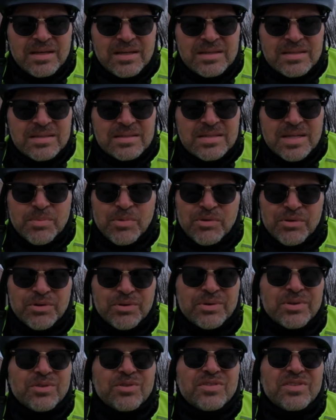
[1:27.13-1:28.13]
Step
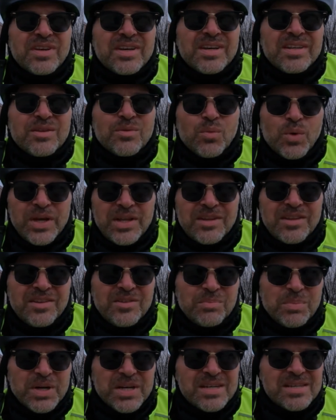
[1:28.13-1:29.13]
Thru is the weight of
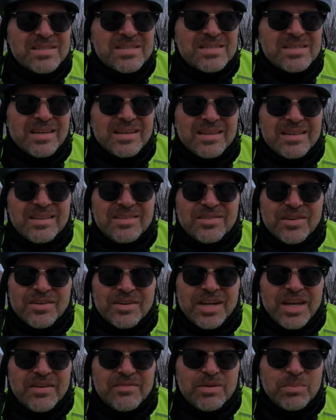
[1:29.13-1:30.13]
these bikes. These are
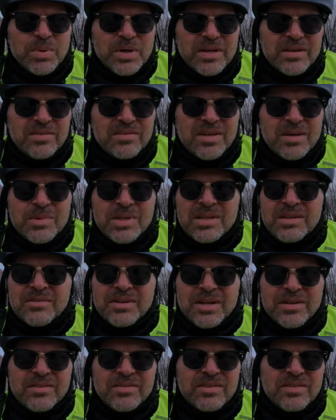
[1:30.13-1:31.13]
heavy bikes, coming in
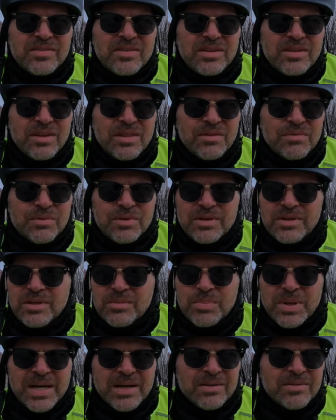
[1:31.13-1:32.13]
around
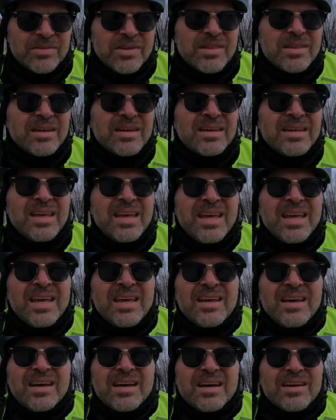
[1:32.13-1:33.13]
63 pounds, I think.
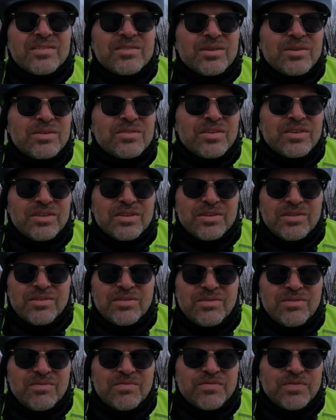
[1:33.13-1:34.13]
So it's a good
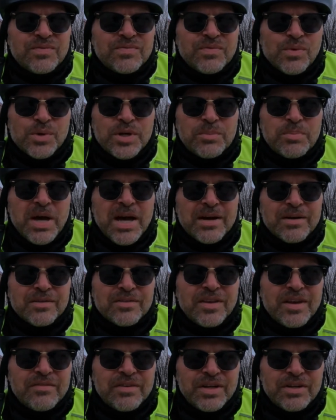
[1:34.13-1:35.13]
40
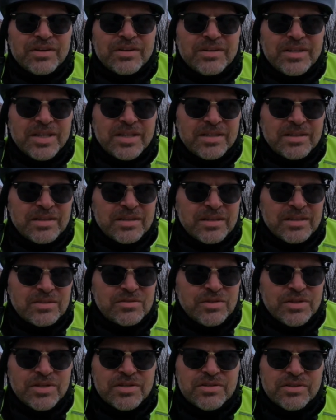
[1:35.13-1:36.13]
pounds heavier than a
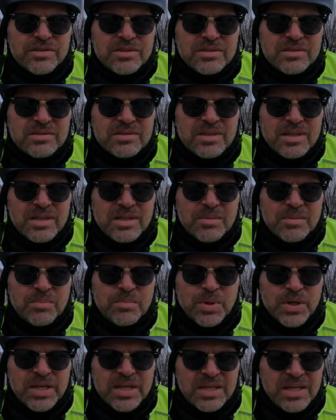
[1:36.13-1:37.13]
traditional
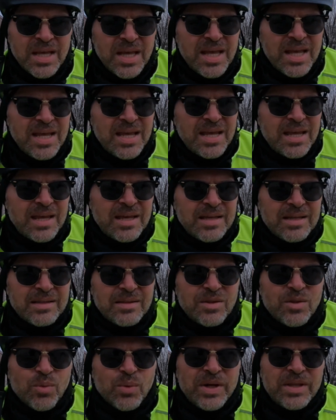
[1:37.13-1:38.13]
bike.
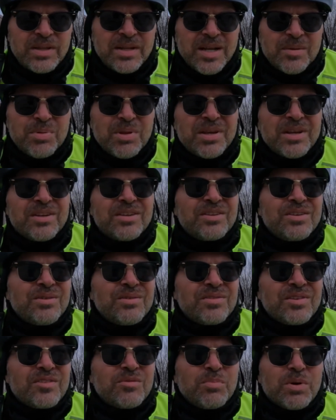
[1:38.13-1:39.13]
And the way that I plan to
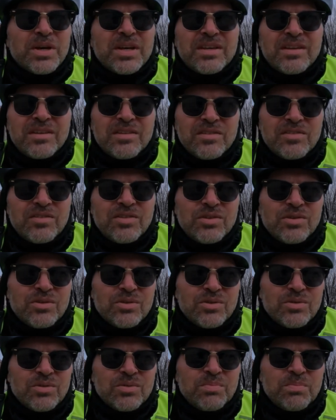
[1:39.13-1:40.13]
use this bike is
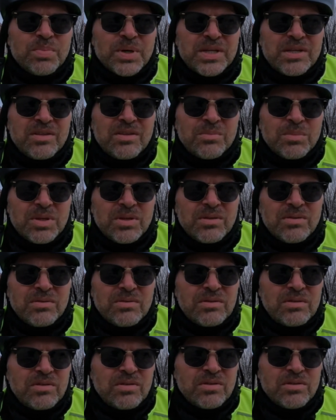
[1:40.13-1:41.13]
to bike
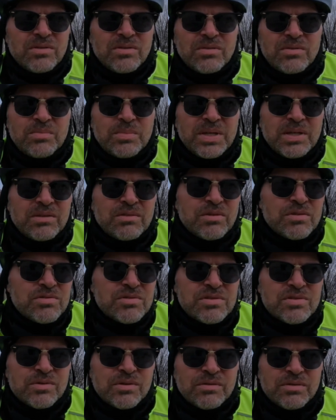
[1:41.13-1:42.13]
commute, to make
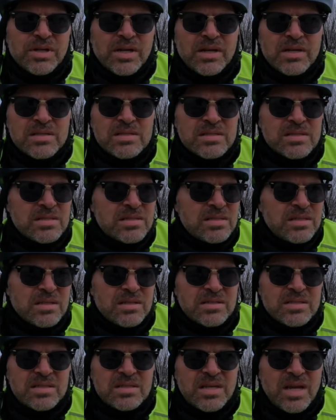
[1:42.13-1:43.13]
grocery store runs, you
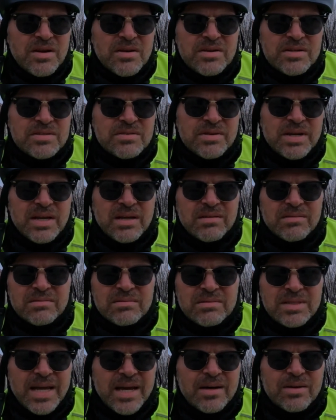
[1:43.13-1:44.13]
know, just errands
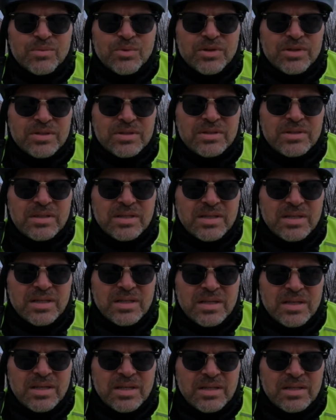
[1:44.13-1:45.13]
around town where,
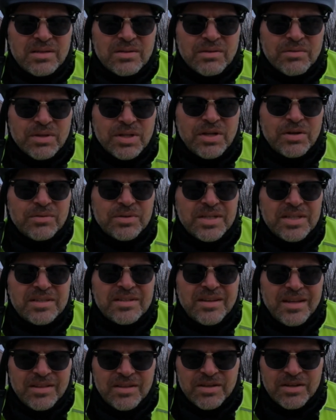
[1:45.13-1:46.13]
you know, I really don't need
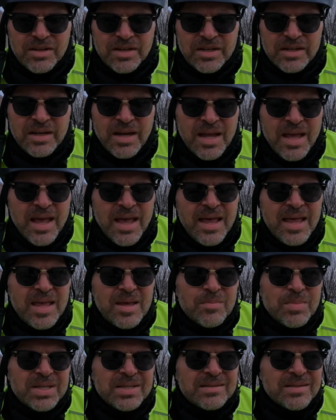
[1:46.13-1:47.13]
to take the car.
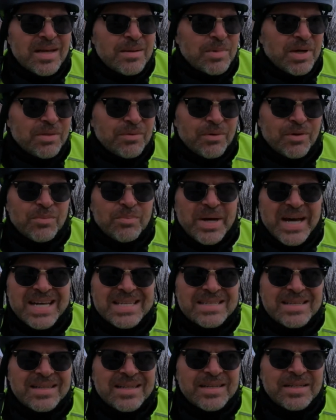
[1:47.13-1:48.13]
And by the time I throw a
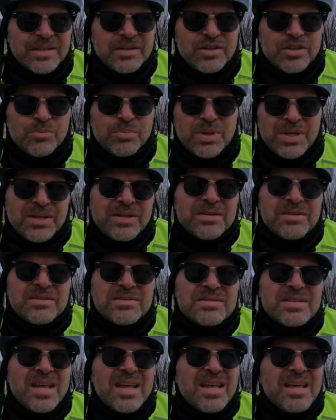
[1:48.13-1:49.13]
basket on here,
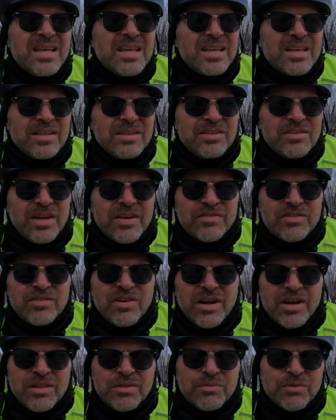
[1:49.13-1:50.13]
panniers, and you have to
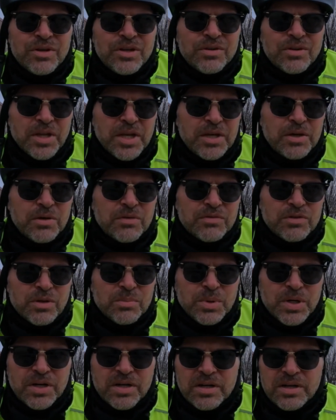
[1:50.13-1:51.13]
try and throw your leg over
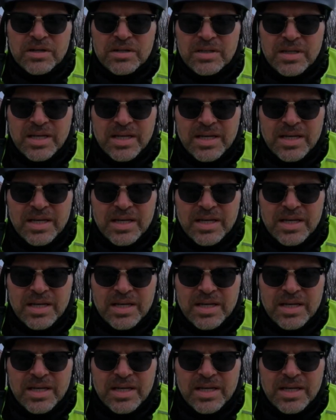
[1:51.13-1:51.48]
a bar,